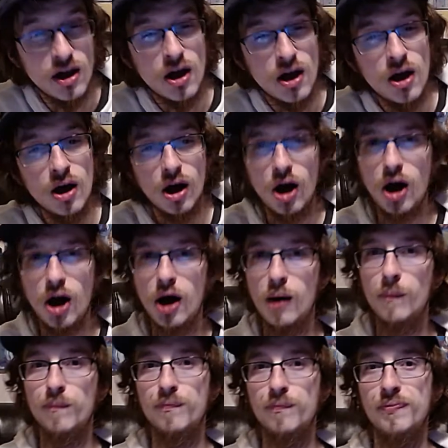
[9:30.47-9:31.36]

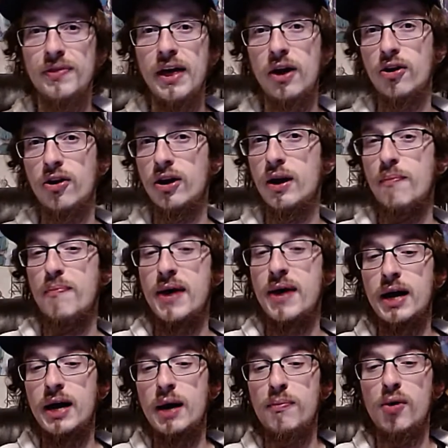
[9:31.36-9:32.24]
that are going to
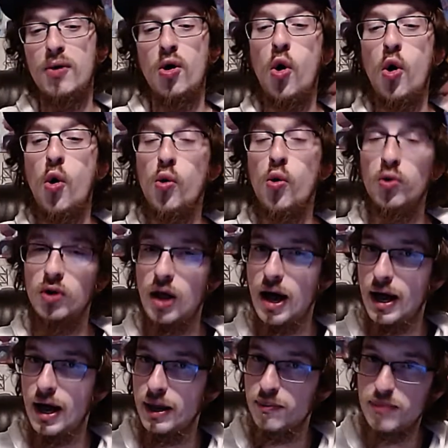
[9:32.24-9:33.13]
pick up a whole
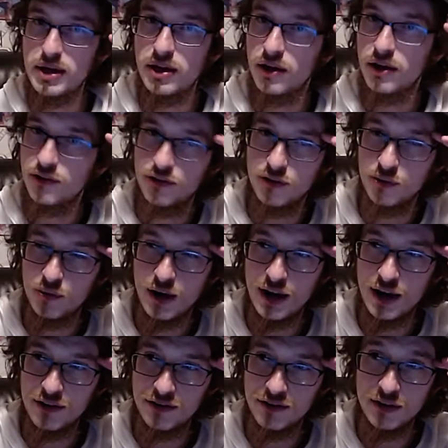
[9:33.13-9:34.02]
lot because of the
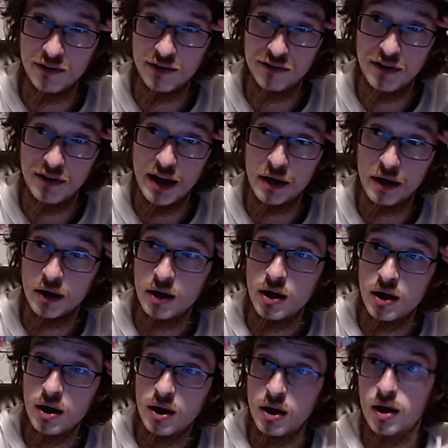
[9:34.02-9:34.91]
rise of this deck.
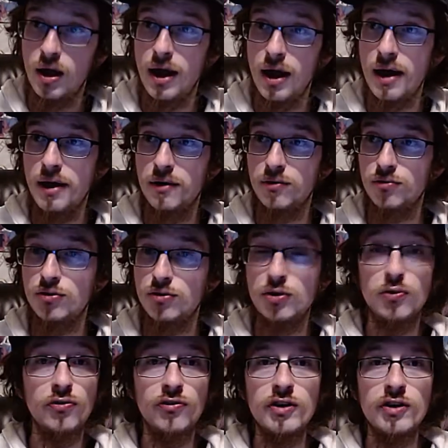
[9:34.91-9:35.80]
And you
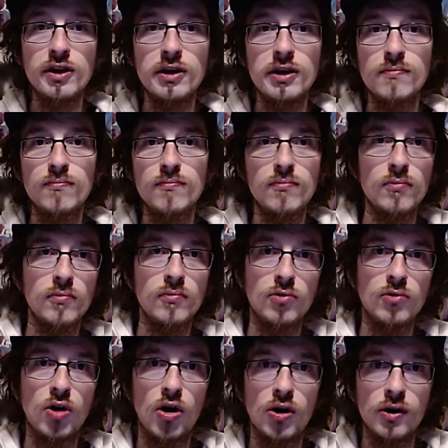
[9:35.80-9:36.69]
see
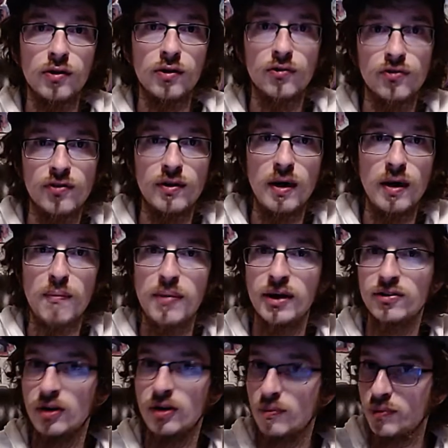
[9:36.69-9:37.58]
cards that
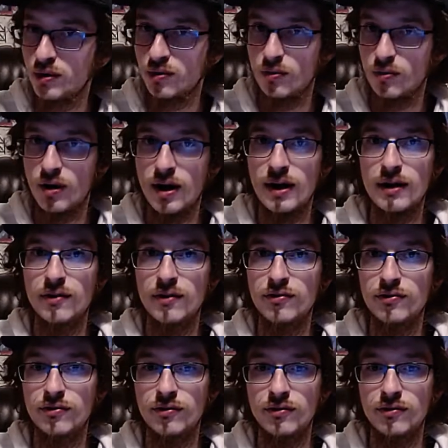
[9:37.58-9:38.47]
picked up in the
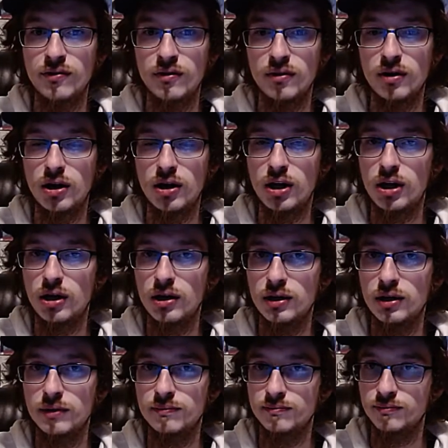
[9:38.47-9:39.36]
rise,
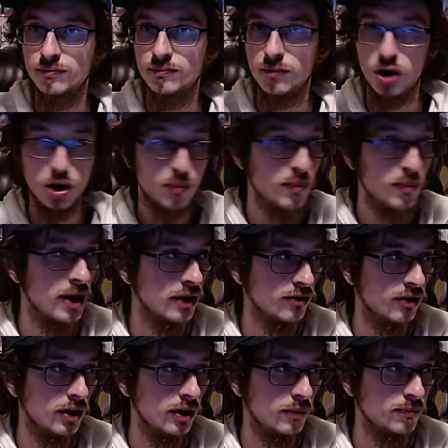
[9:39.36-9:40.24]
or picked
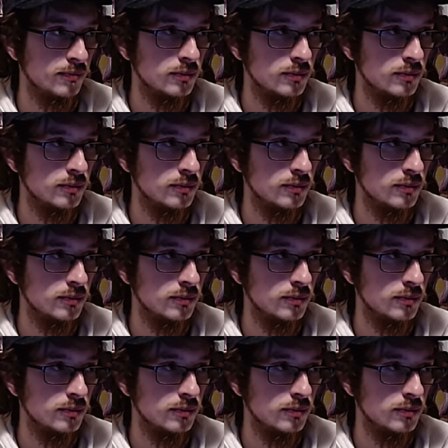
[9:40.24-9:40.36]
up